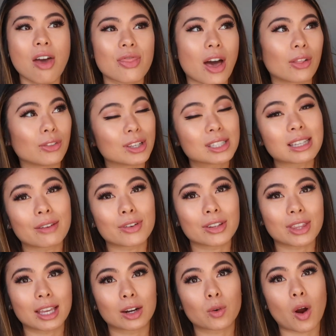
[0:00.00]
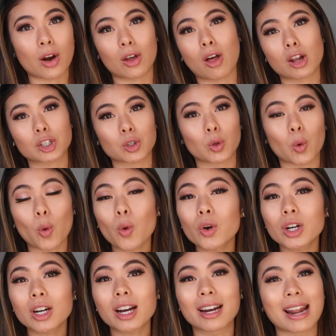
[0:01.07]
that lists everything in chronological
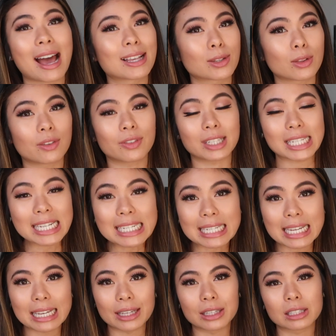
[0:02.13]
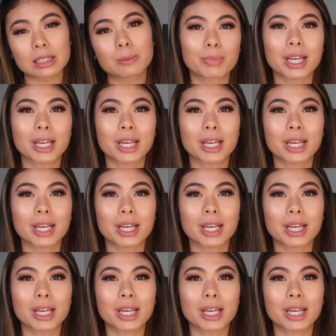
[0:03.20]
order and has all of the details,